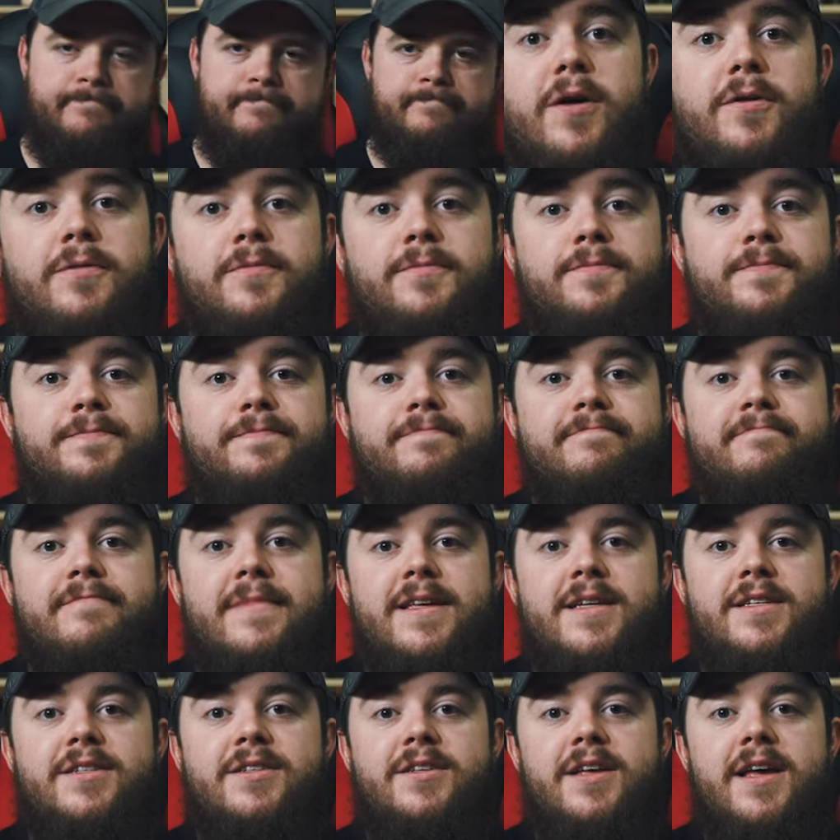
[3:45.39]
Well, oh,
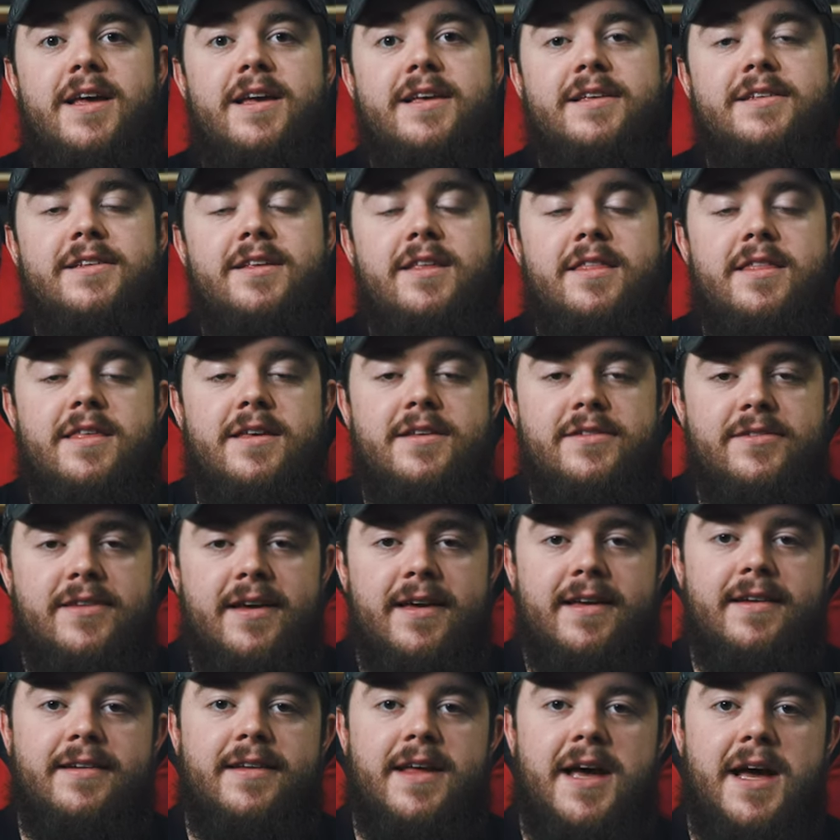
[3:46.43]
this is the
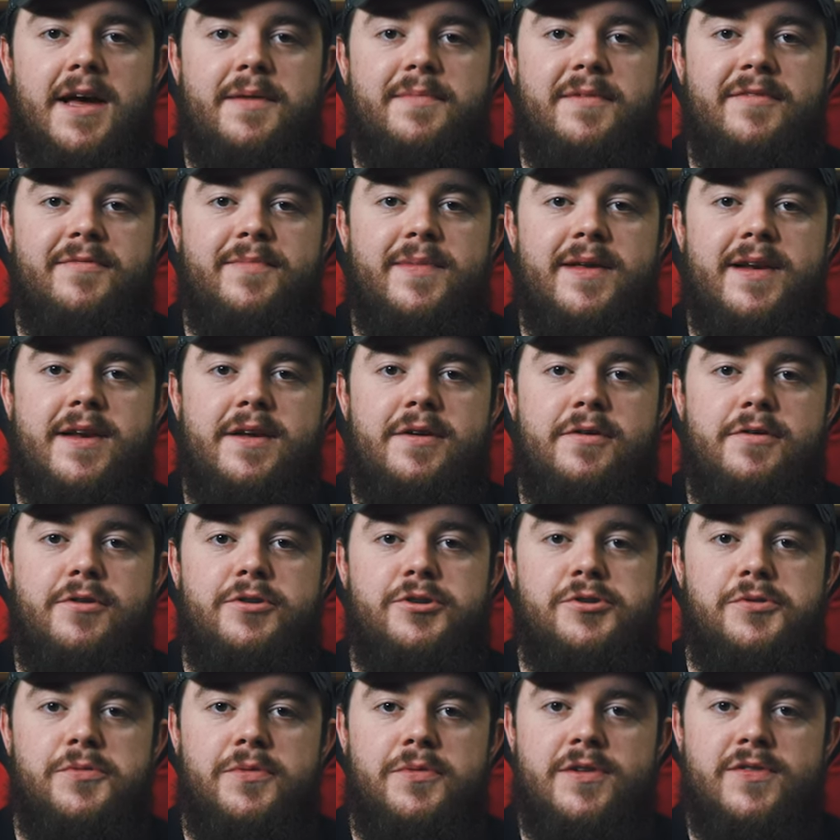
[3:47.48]
second time I've been here to
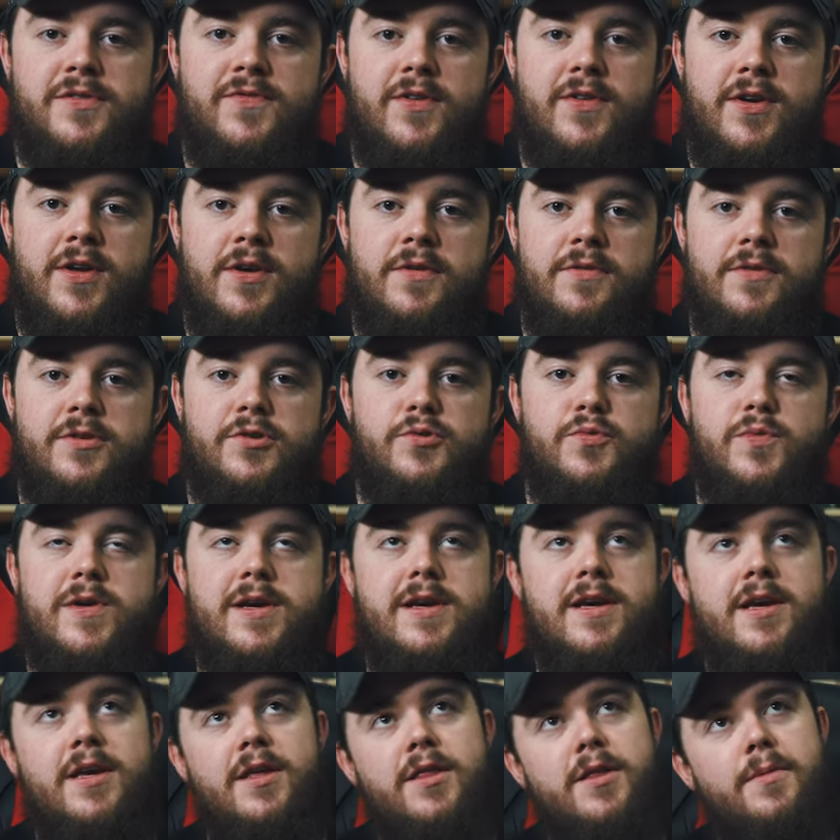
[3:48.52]
shoot this video this week.